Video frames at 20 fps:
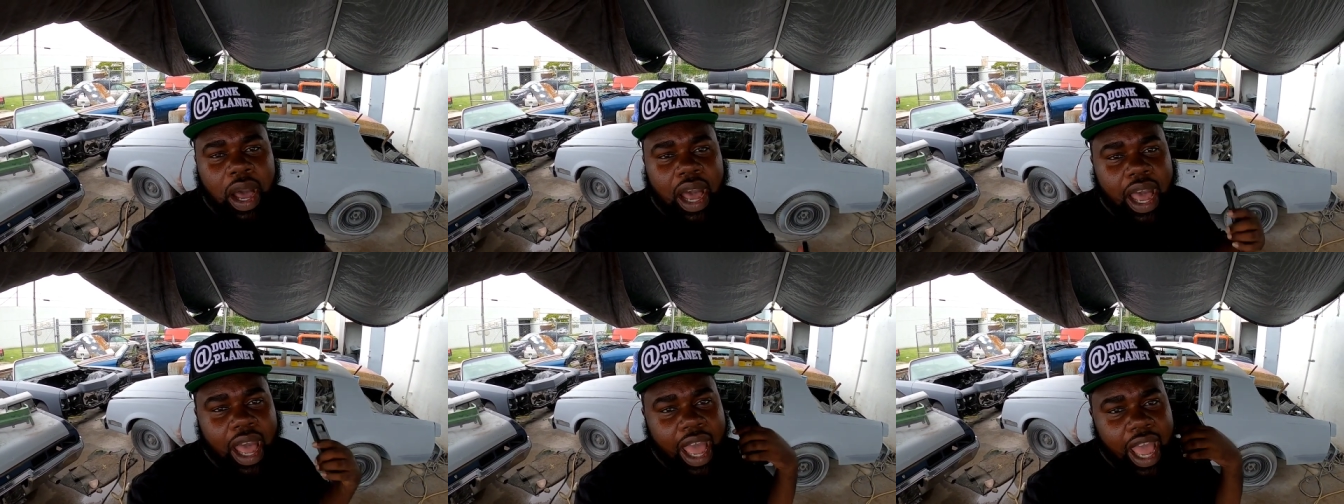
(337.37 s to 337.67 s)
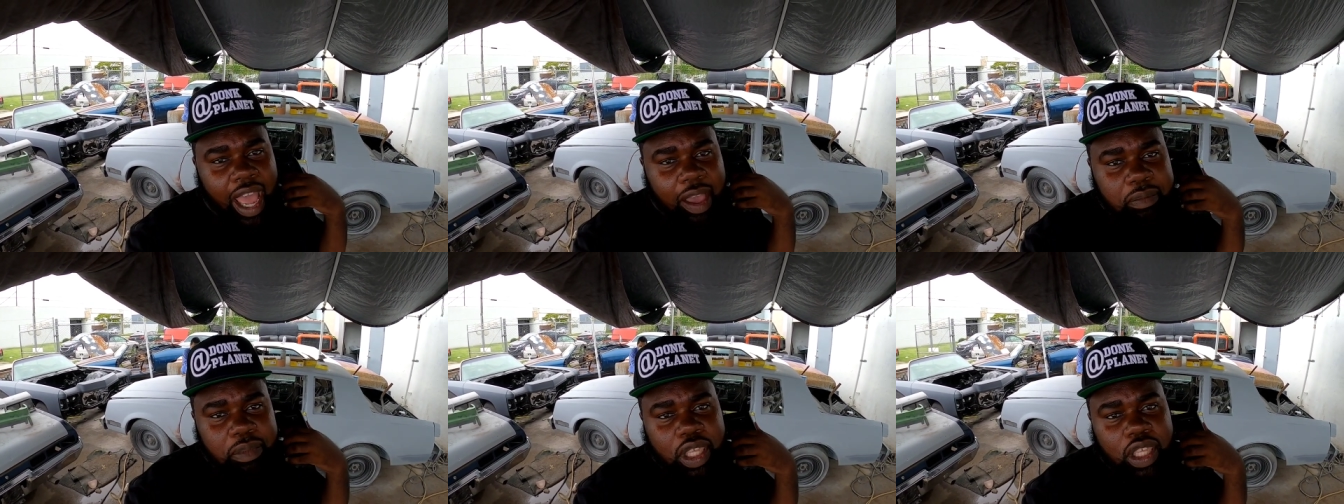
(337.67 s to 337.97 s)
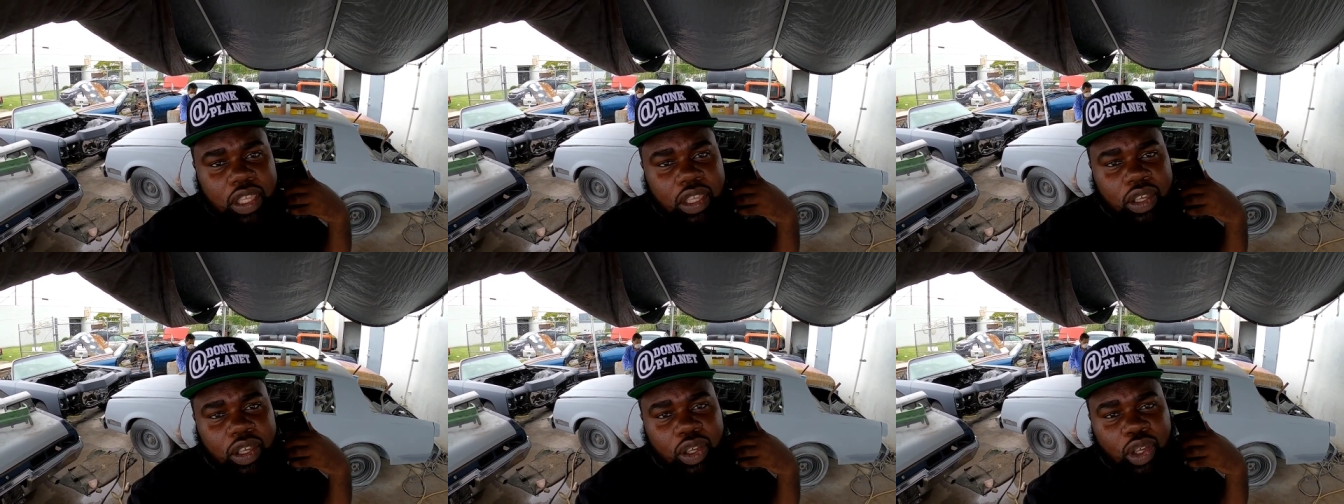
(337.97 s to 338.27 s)
Behind
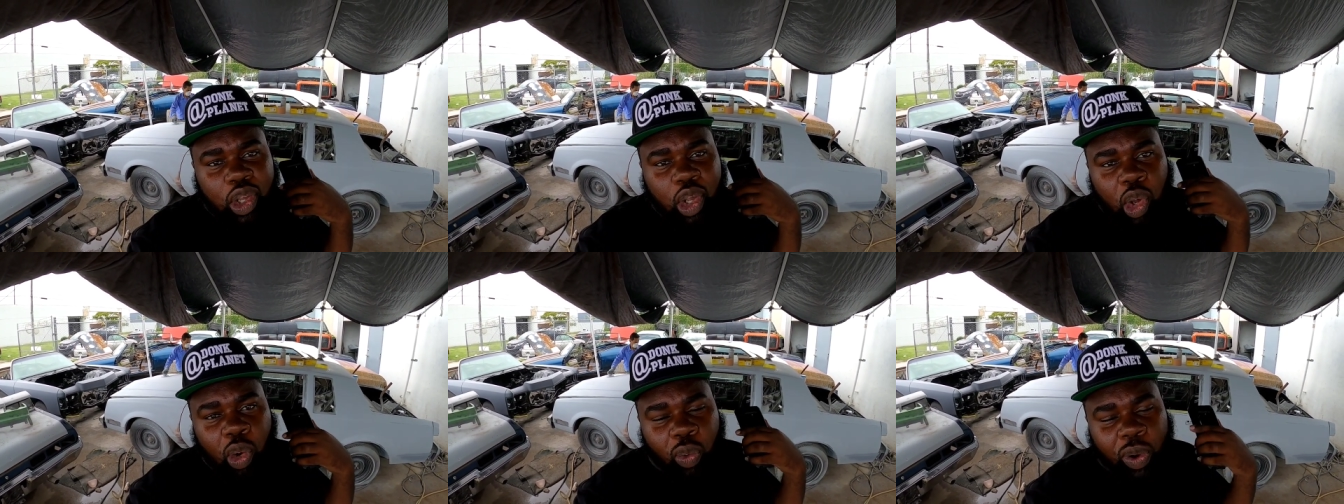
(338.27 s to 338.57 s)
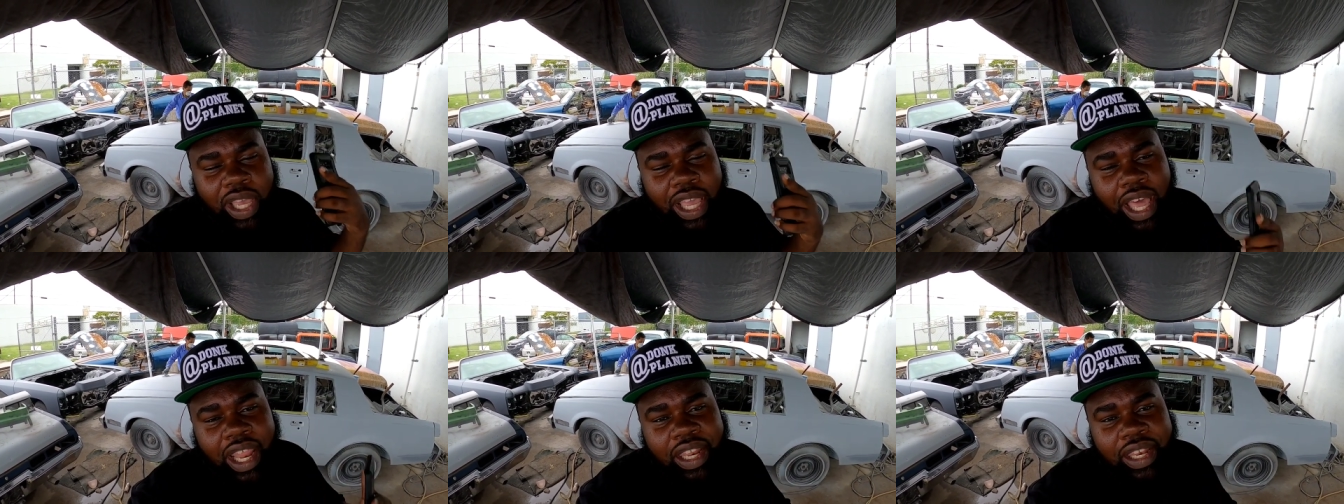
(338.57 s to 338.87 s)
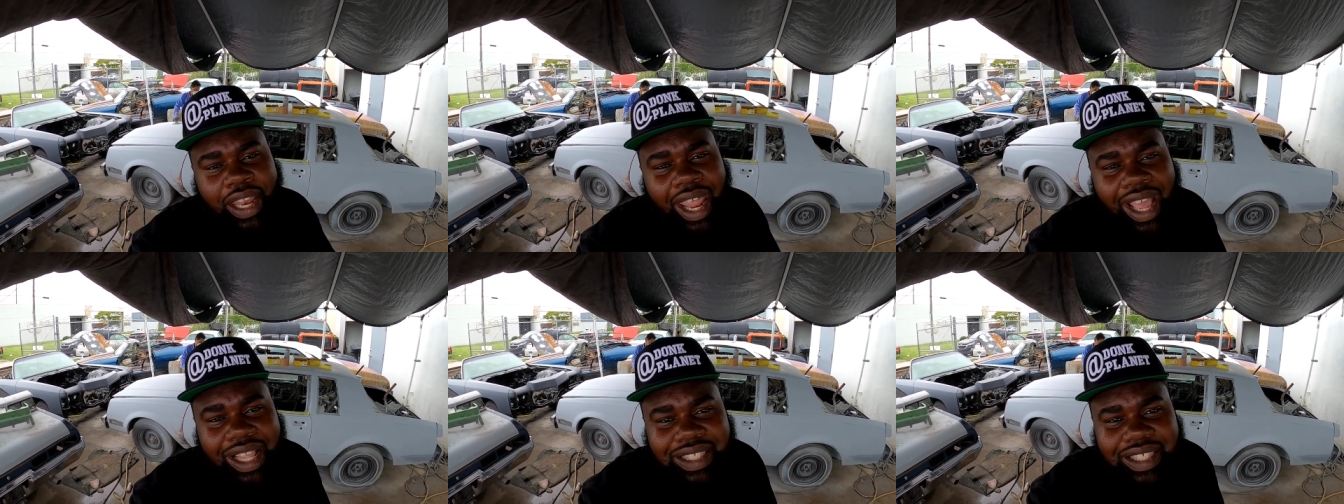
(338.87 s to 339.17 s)
me, we
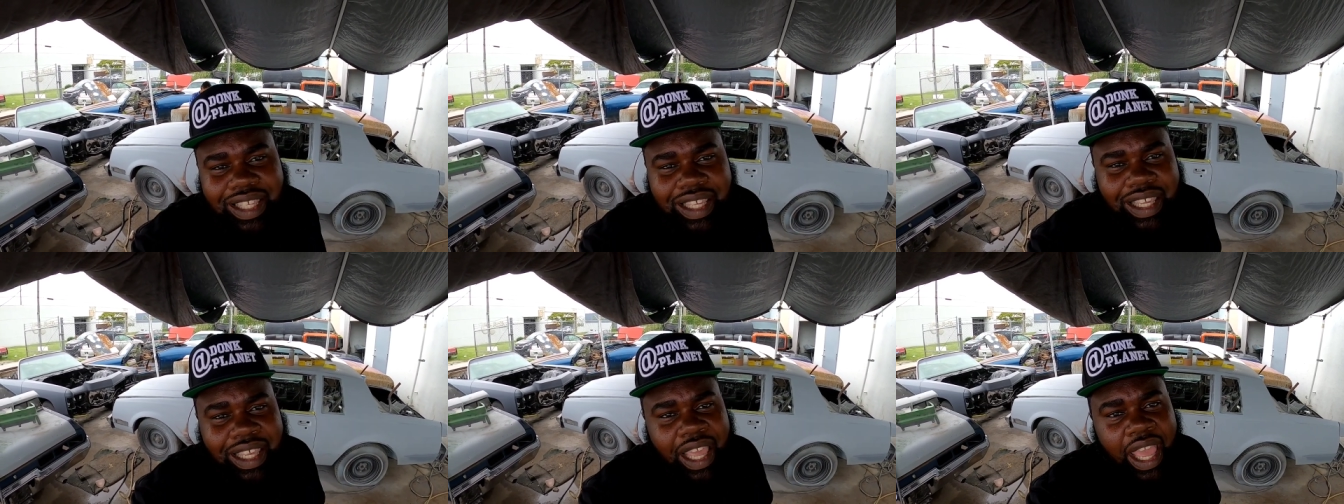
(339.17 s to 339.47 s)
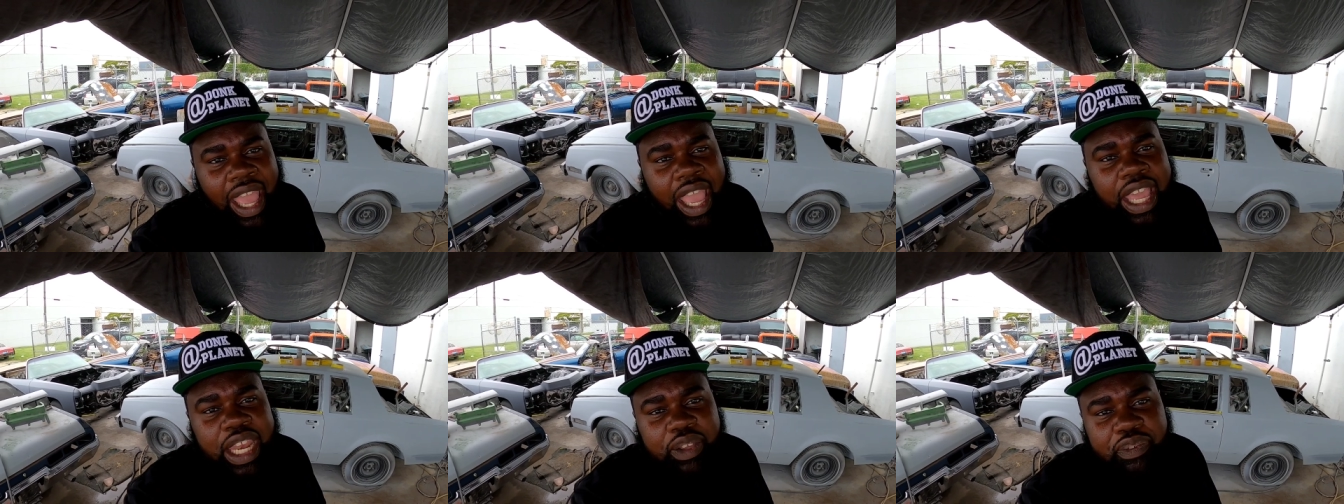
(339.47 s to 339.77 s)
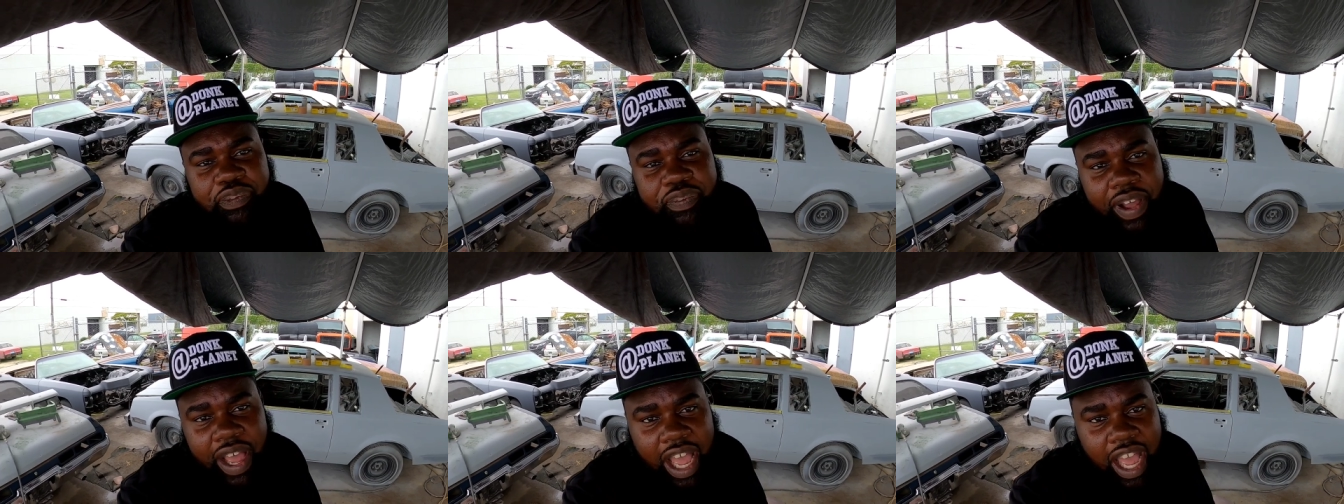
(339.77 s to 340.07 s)
got a
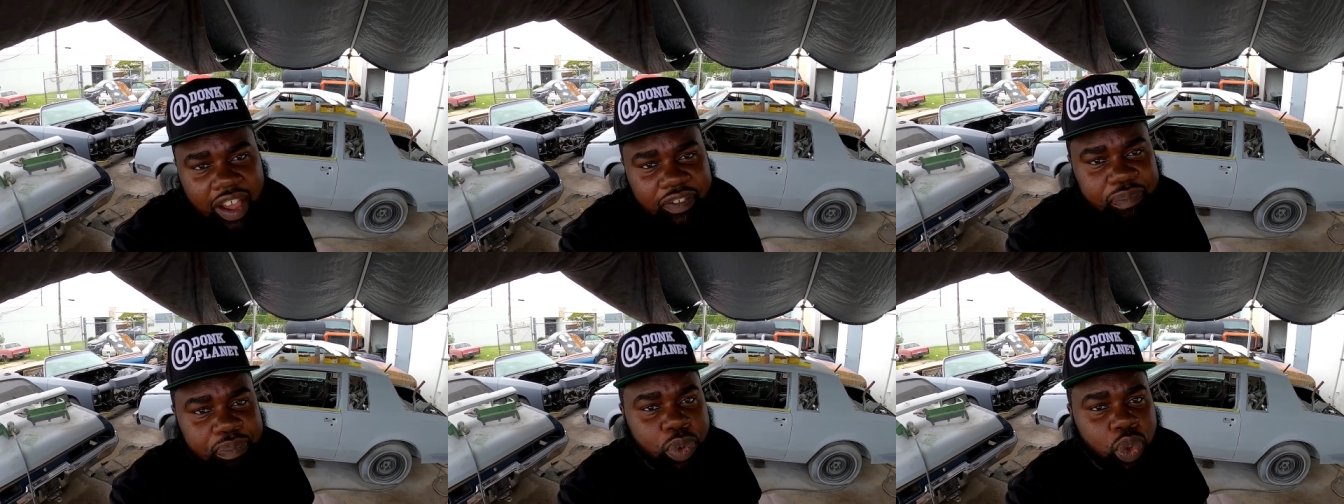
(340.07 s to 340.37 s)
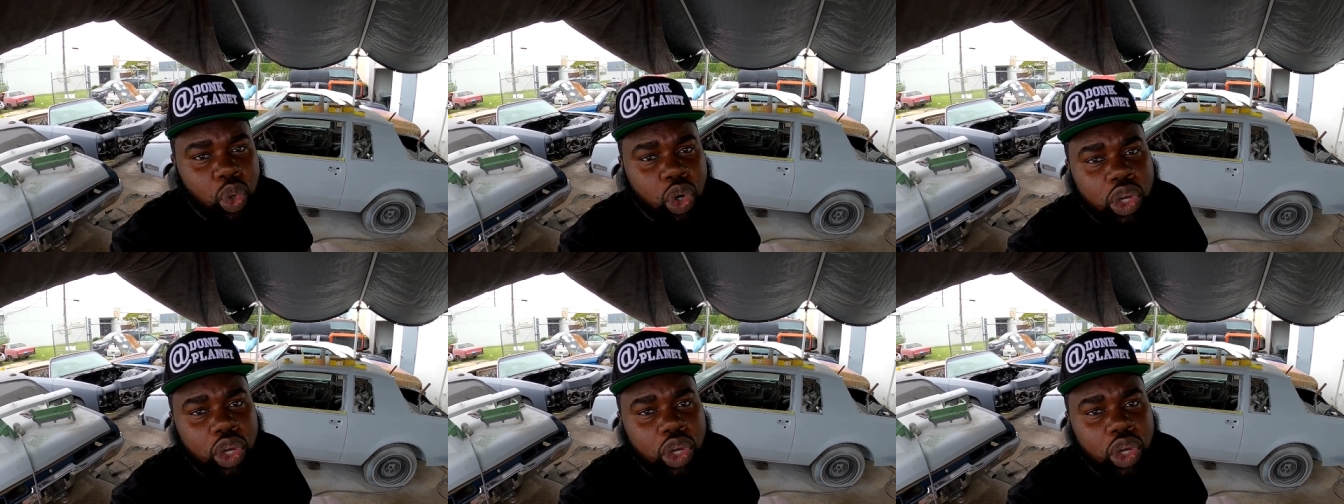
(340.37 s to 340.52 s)
1985